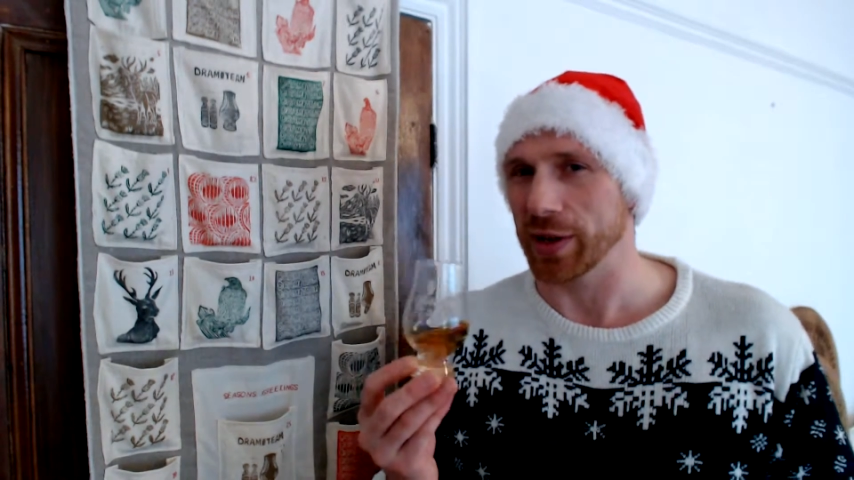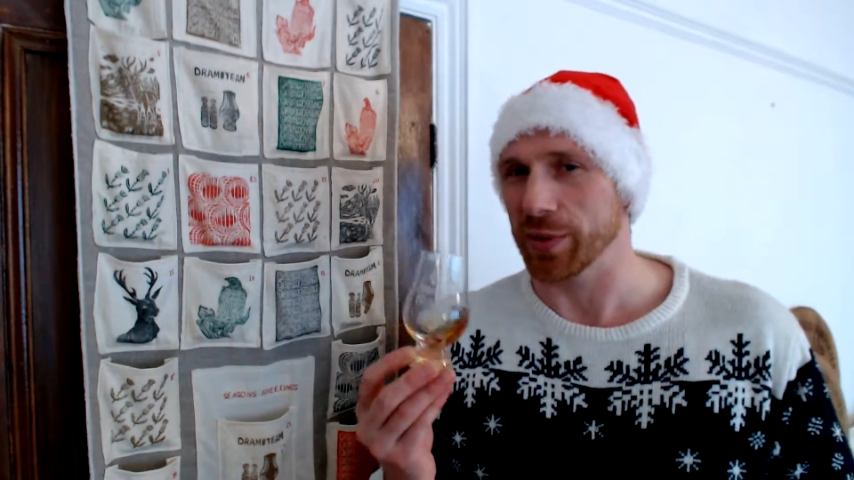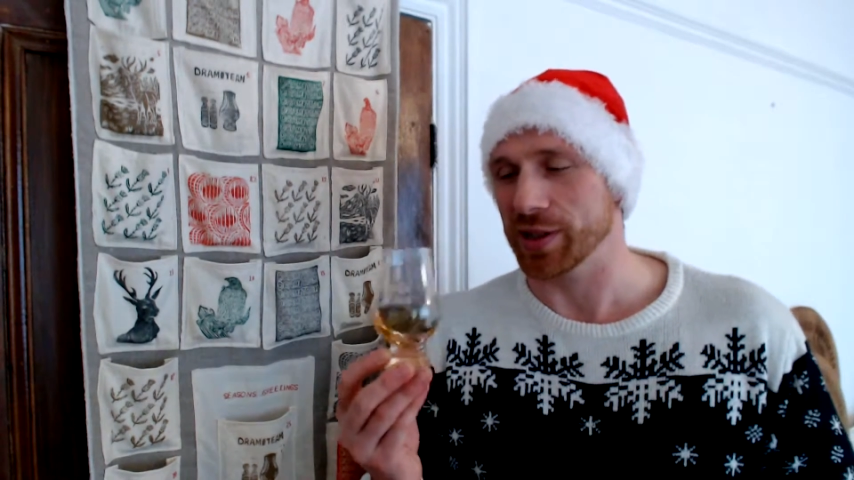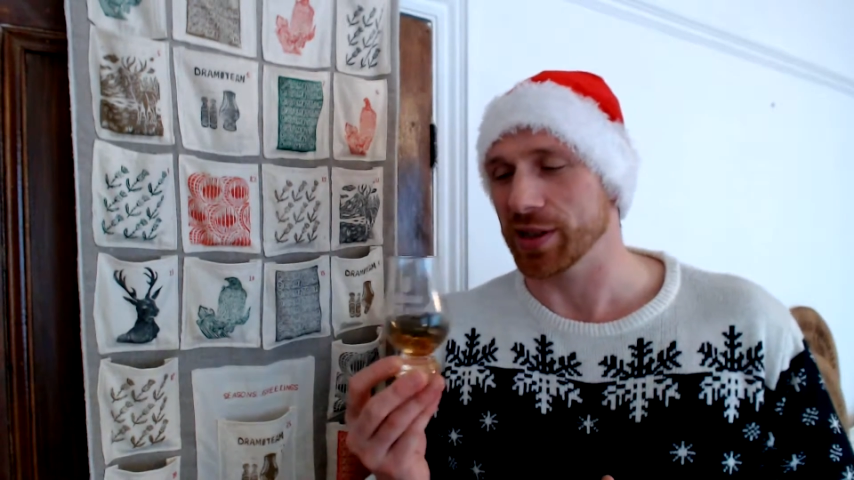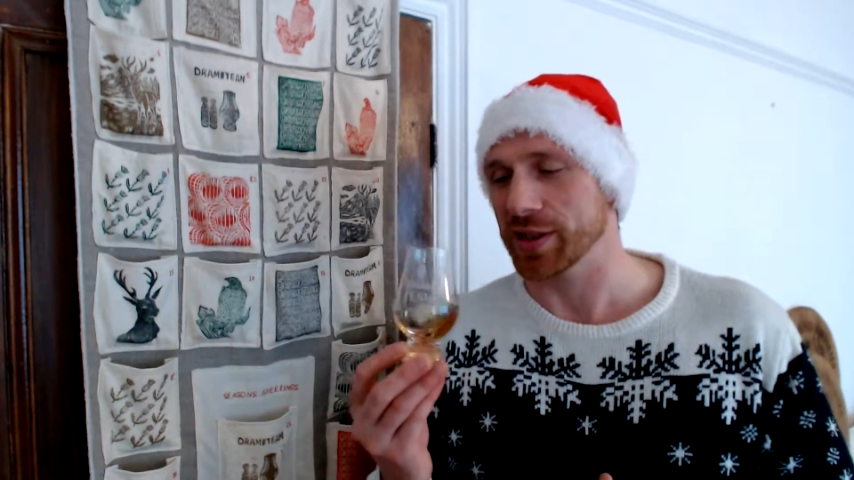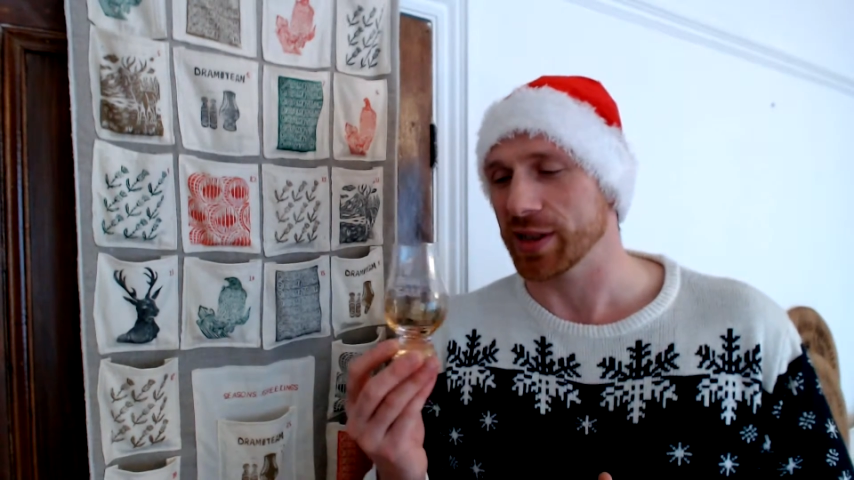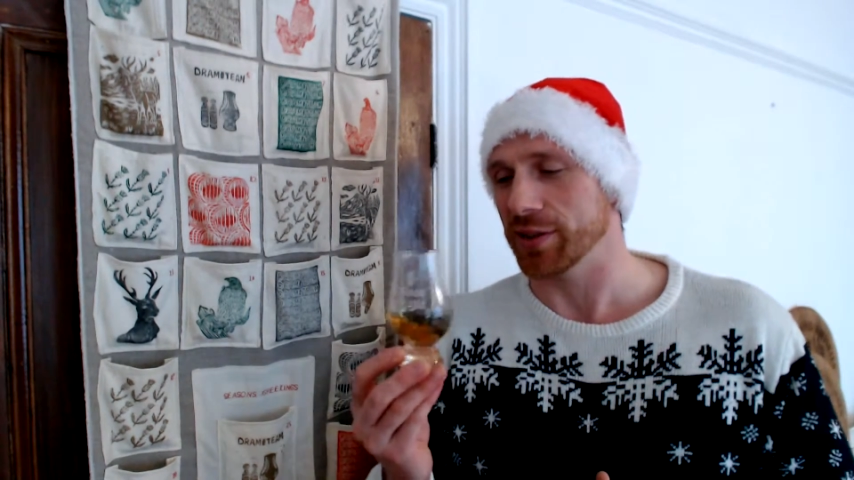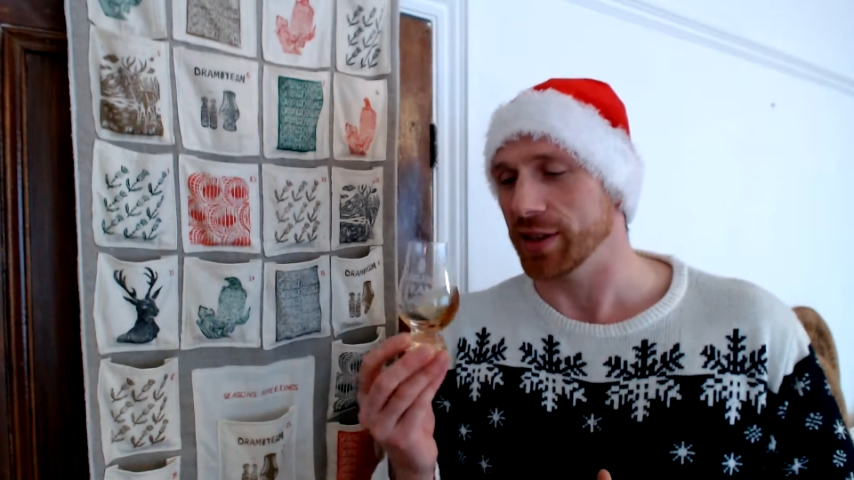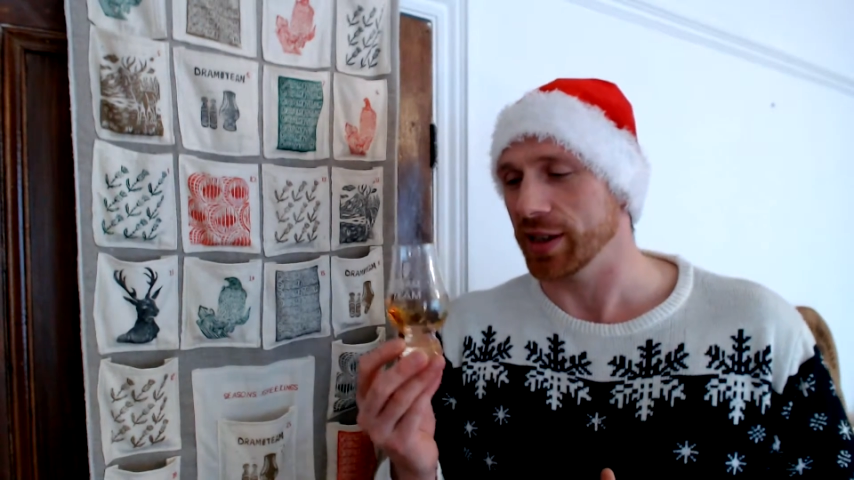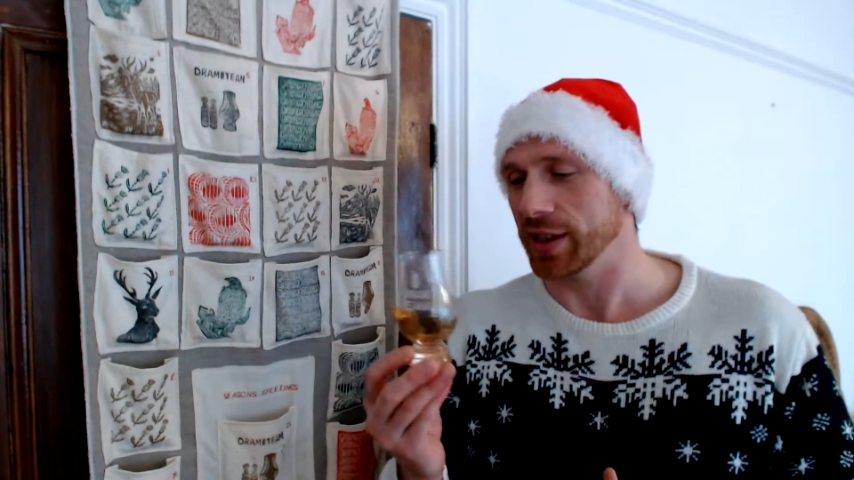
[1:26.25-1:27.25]
which
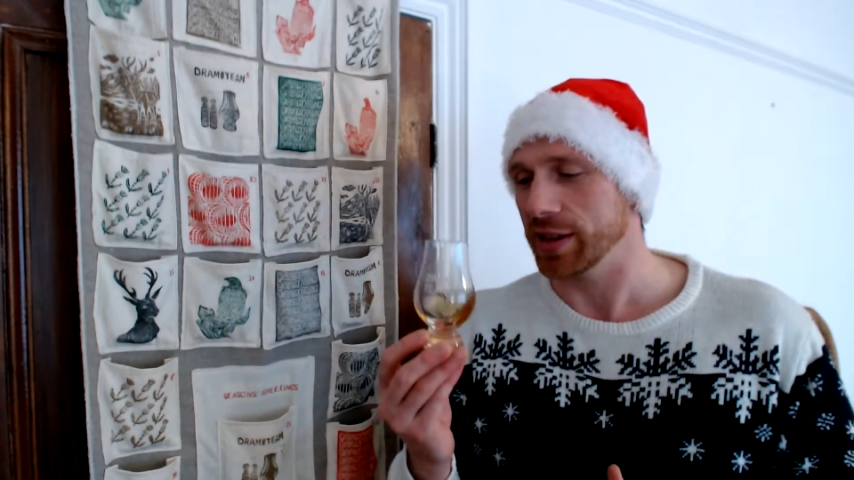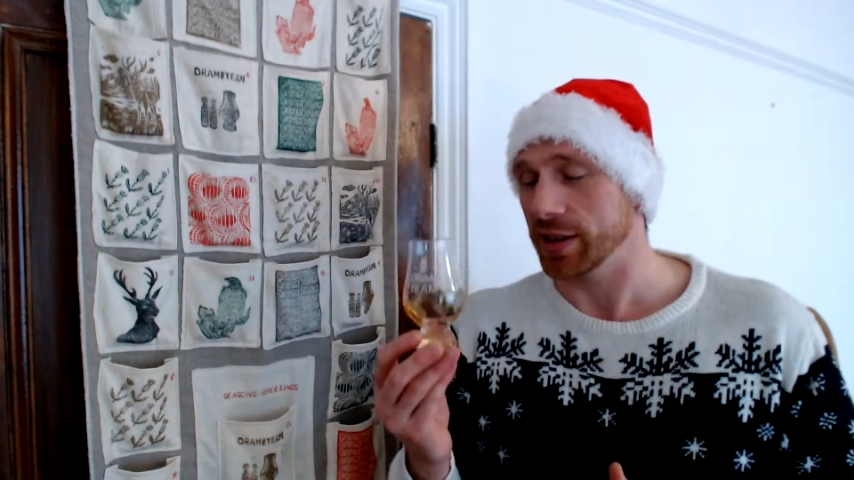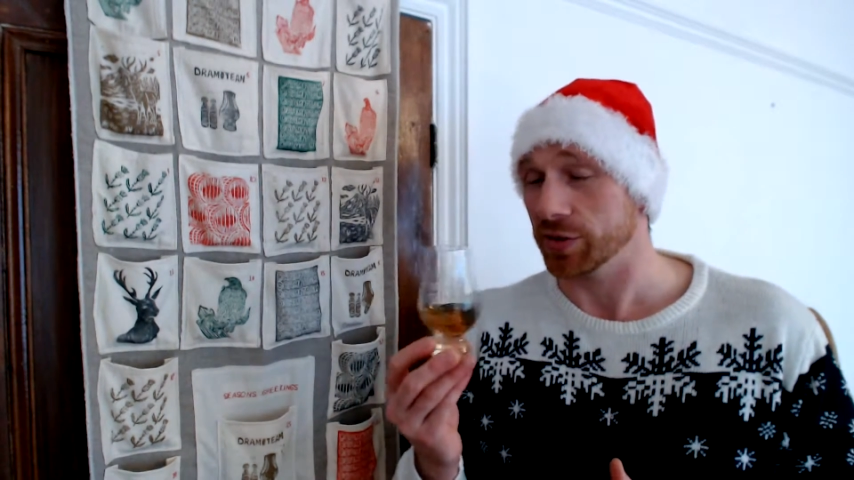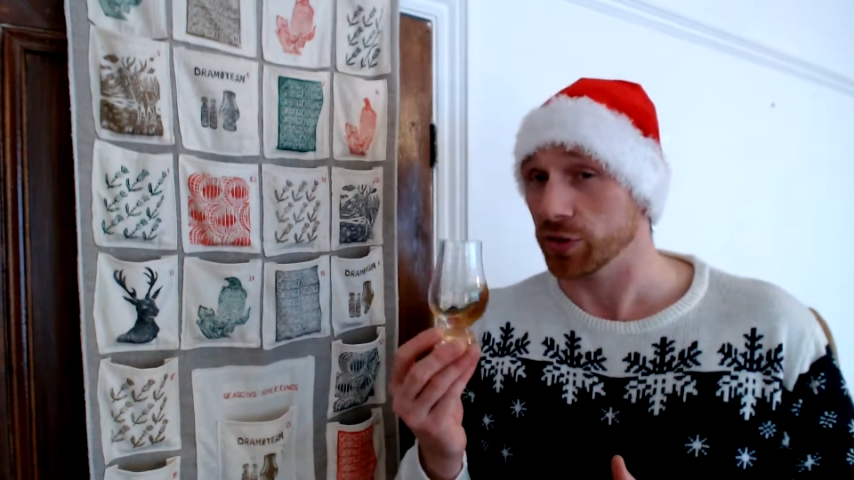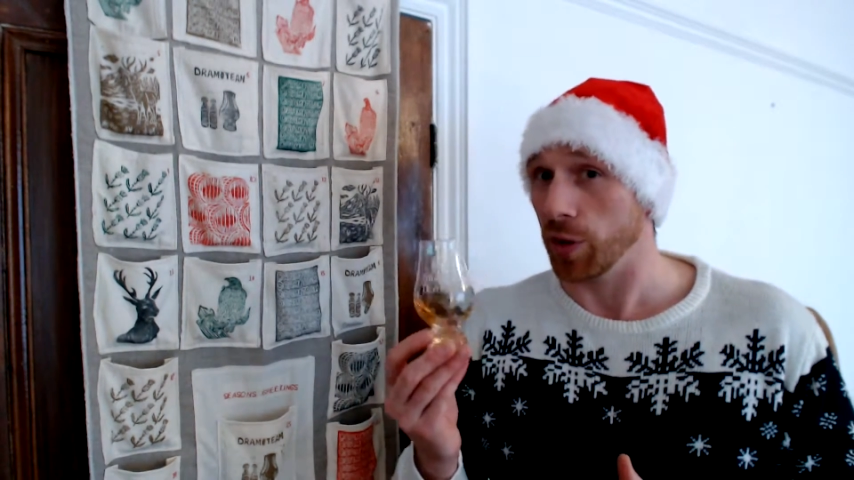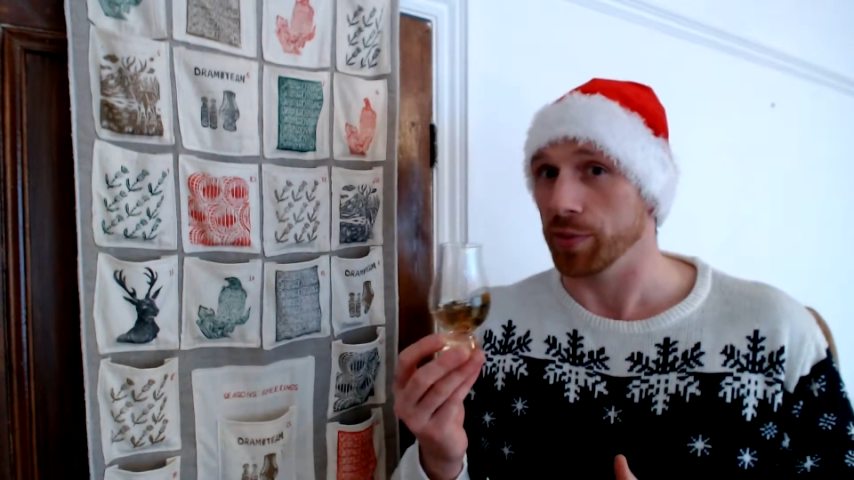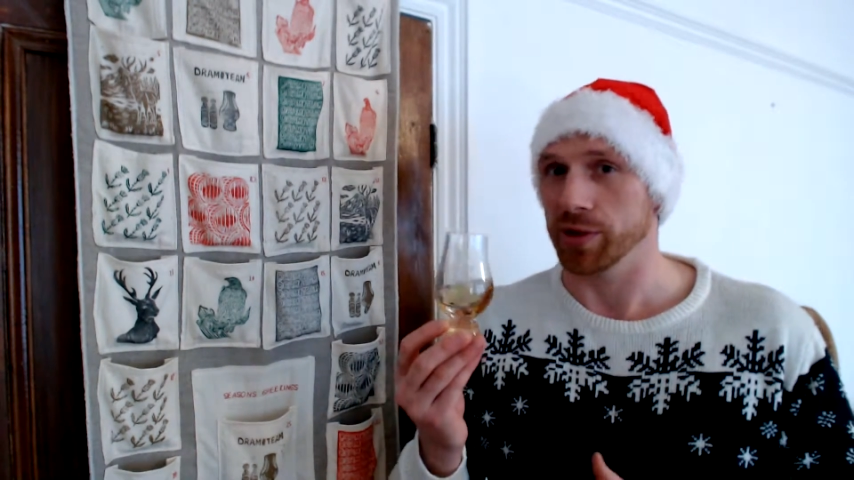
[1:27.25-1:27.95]
distillery it is from,